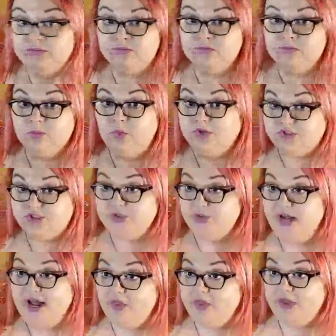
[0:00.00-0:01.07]
What do
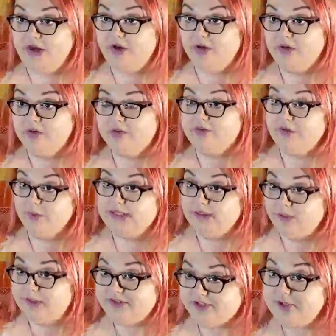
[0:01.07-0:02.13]
now though? For real,
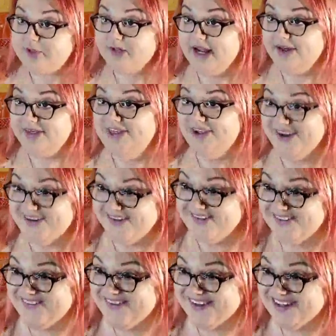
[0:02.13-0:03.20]
what do now though?